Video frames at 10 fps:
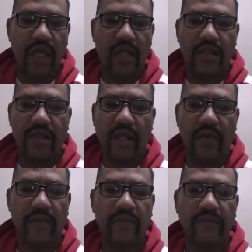
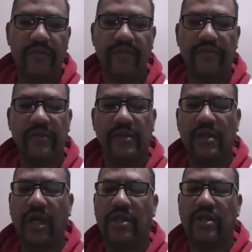some
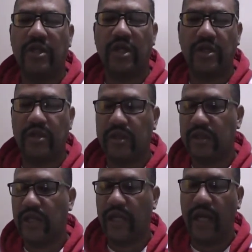concerns
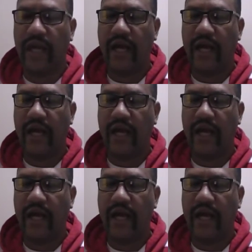that I